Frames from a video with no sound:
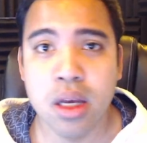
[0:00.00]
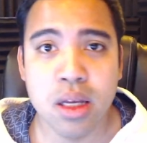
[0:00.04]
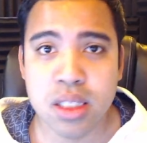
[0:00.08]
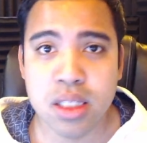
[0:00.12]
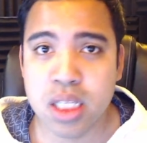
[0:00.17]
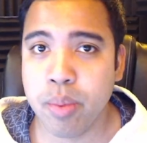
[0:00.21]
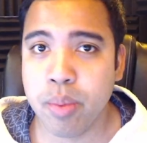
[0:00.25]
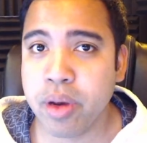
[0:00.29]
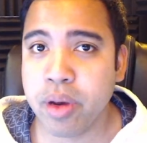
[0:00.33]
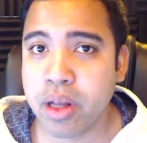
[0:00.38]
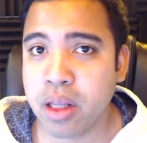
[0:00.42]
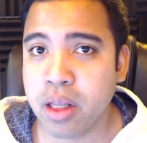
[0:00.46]

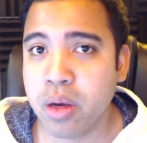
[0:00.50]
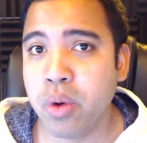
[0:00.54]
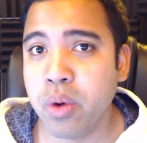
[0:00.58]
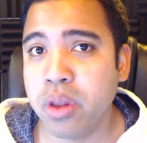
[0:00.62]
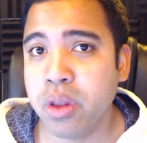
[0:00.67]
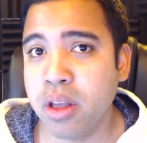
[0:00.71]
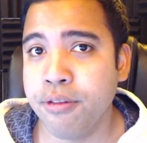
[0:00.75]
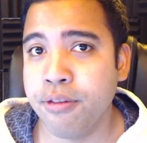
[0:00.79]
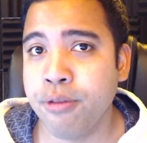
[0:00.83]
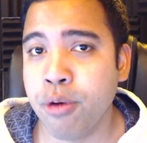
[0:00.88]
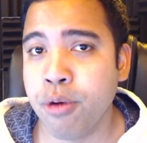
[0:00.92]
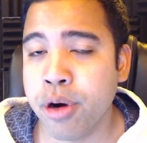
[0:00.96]
Typically
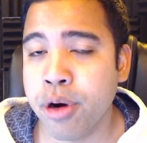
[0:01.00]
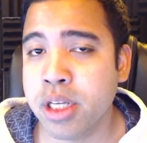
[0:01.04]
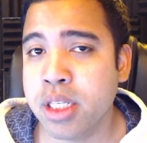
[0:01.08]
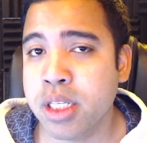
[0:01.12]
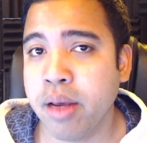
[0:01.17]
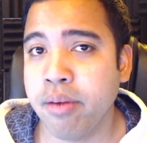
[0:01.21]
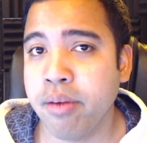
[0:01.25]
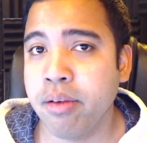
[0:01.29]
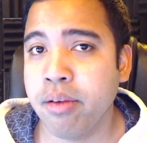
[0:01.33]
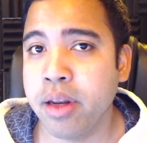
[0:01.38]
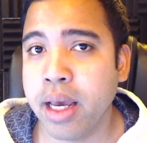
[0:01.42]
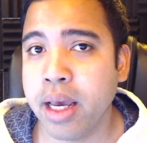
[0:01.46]
within 4 to
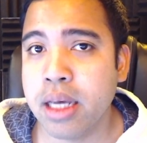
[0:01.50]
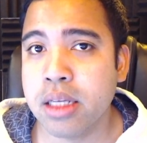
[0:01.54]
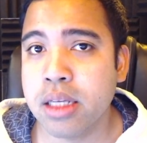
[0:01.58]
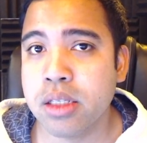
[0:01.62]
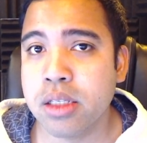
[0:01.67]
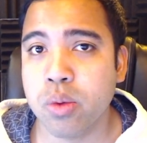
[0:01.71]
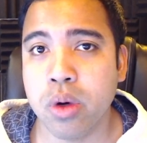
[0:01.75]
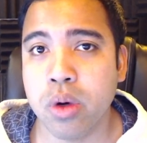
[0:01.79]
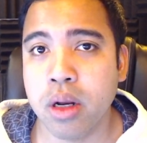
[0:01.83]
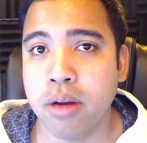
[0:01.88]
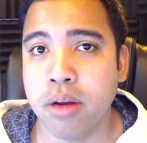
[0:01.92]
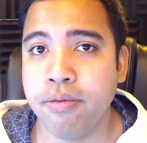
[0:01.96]
7 days,
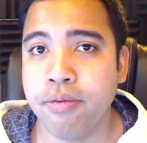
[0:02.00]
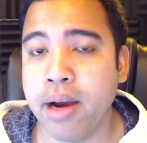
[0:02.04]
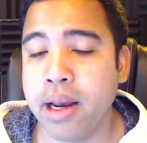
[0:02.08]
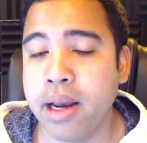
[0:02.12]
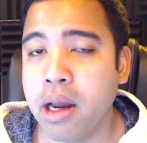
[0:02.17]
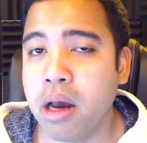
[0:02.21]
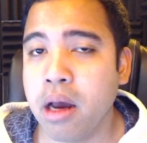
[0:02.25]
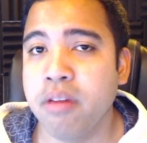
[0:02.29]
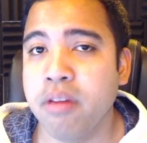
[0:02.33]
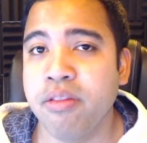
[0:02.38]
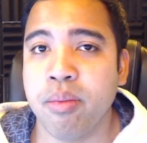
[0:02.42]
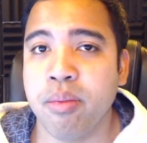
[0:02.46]
we're going to find
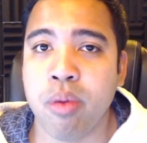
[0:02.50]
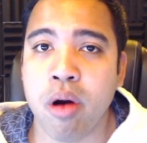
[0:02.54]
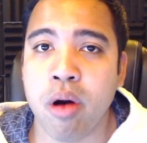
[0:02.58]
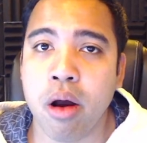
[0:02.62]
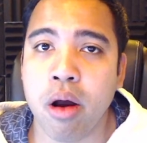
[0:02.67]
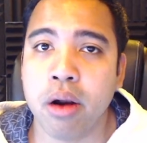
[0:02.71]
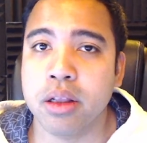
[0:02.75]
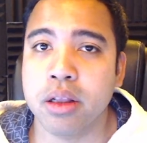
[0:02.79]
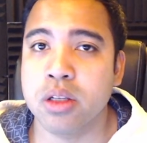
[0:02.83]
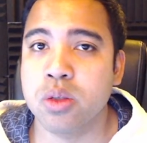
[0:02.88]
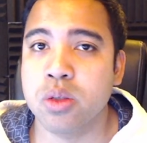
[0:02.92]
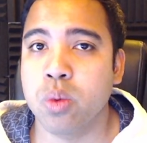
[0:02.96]
out if a
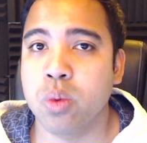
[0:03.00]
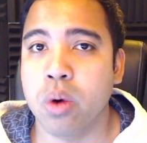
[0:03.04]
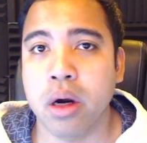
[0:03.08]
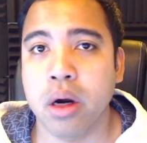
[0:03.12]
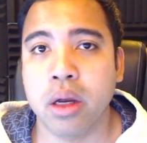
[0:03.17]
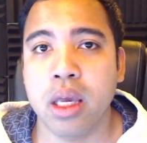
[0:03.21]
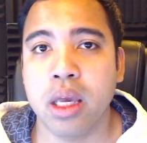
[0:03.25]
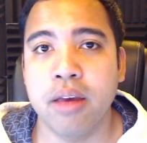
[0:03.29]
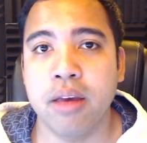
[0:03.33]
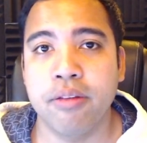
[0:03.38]
product is working.